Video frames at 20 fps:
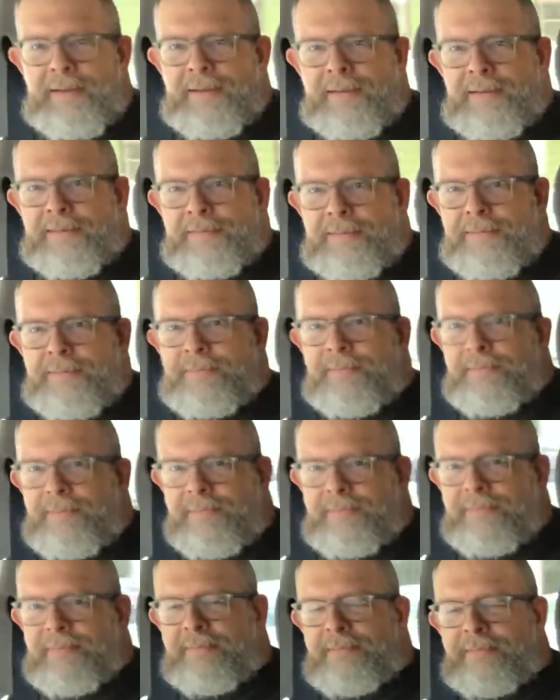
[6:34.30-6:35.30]

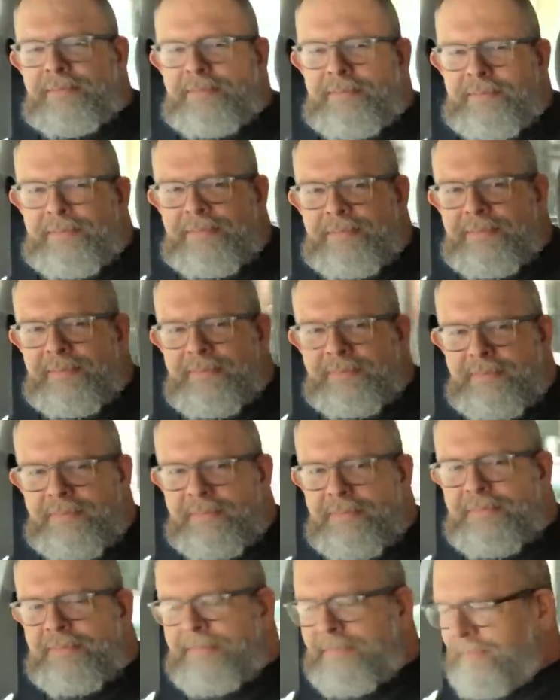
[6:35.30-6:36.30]

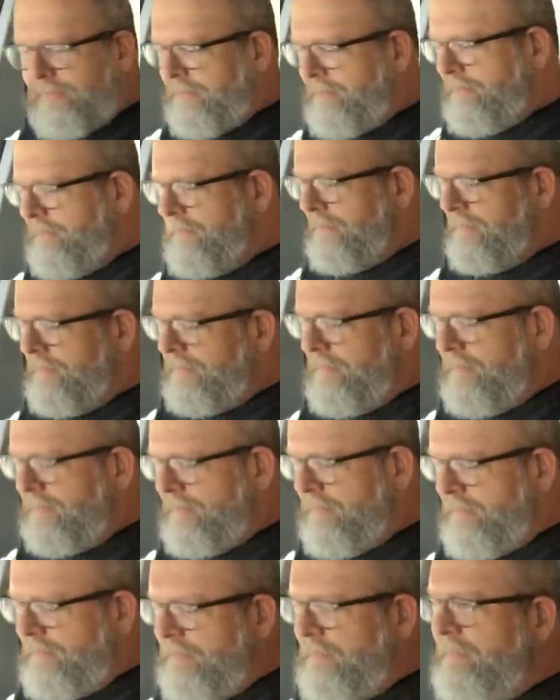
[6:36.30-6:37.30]

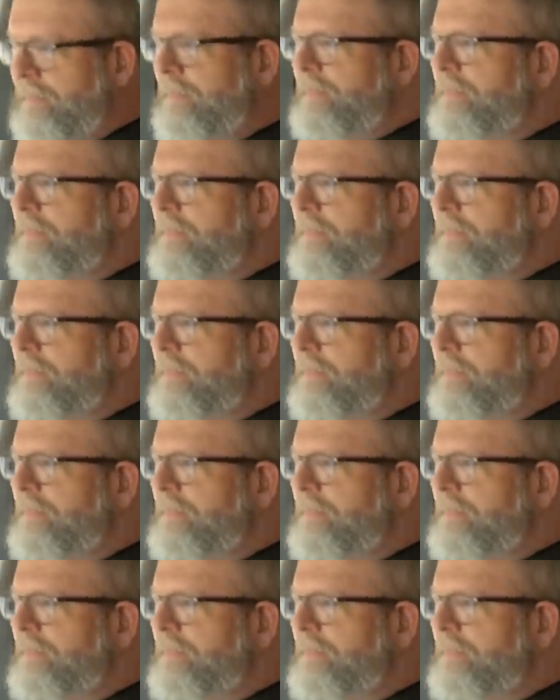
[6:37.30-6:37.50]
(silent)